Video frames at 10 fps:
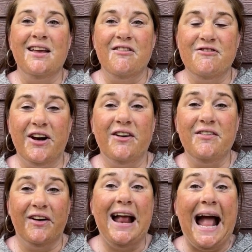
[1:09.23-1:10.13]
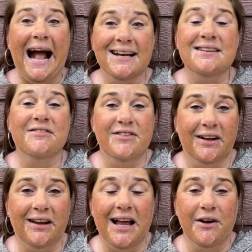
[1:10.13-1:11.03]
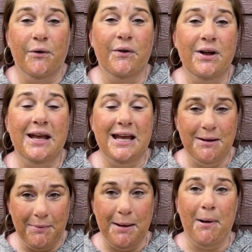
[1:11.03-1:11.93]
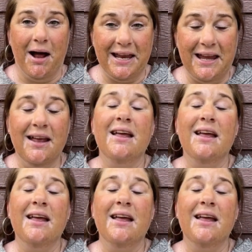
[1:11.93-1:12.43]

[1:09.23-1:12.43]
very, very active vitiligo in my body.